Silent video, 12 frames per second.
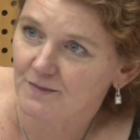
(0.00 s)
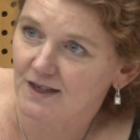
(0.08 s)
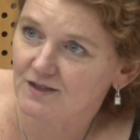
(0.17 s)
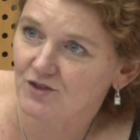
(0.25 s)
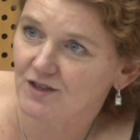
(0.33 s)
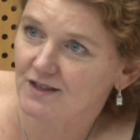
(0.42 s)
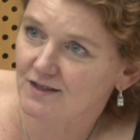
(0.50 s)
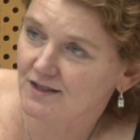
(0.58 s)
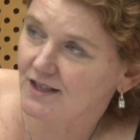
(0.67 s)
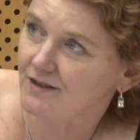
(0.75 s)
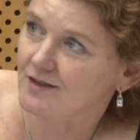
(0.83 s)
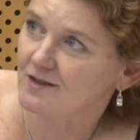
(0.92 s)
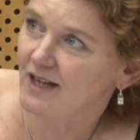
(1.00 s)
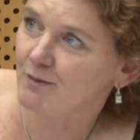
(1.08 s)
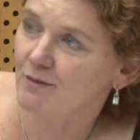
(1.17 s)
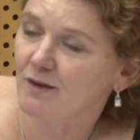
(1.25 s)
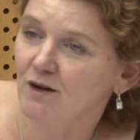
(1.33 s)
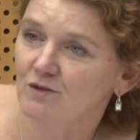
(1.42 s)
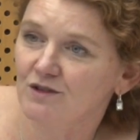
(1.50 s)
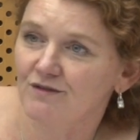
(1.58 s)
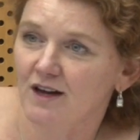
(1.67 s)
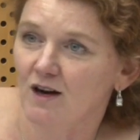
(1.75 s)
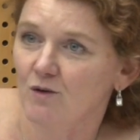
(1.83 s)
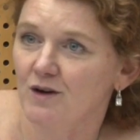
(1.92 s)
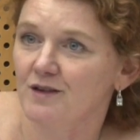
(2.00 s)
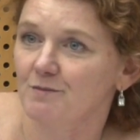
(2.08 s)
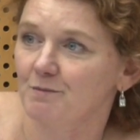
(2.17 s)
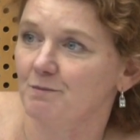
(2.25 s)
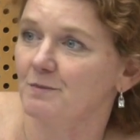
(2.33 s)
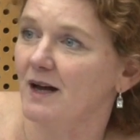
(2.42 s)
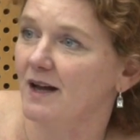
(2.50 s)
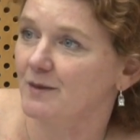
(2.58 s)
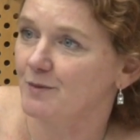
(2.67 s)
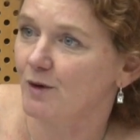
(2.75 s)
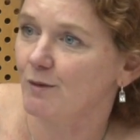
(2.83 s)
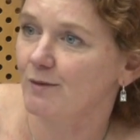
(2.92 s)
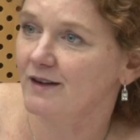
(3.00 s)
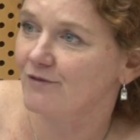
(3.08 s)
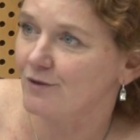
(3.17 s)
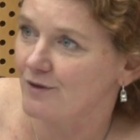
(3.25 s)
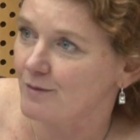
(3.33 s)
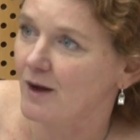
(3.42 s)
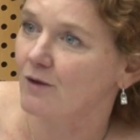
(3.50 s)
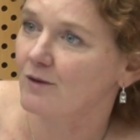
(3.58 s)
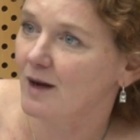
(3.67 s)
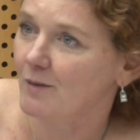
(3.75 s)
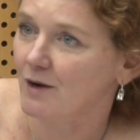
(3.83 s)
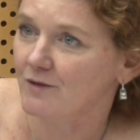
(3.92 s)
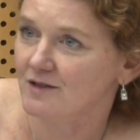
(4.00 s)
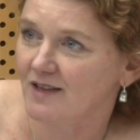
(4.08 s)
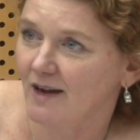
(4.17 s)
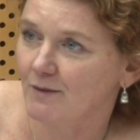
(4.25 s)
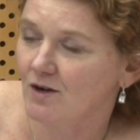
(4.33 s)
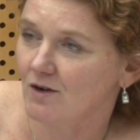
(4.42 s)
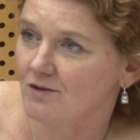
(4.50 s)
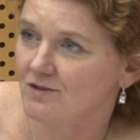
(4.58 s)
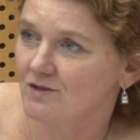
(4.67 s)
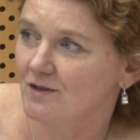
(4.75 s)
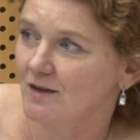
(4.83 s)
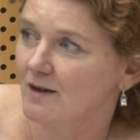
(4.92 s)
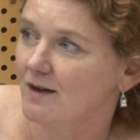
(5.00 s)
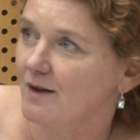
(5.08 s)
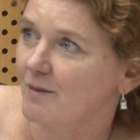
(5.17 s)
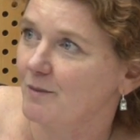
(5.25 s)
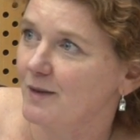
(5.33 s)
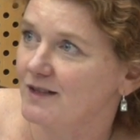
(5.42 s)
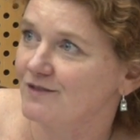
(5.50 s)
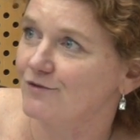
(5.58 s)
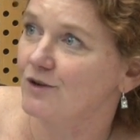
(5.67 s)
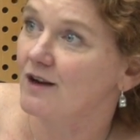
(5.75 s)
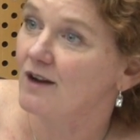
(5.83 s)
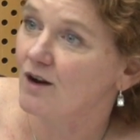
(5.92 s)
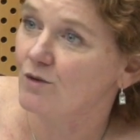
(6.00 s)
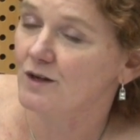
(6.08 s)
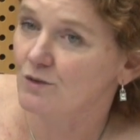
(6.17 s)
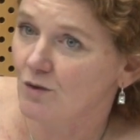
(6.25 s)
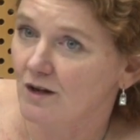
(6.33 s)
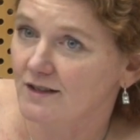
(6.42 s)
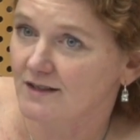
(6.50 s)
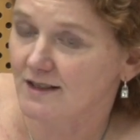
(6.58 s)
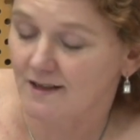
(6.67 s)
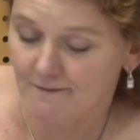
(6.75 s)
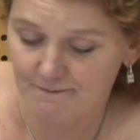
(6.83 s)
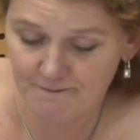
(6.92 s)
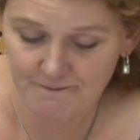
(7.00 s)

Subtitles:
As you can see, the same amount of hour and probably for the about the same cost, but for a lower quality.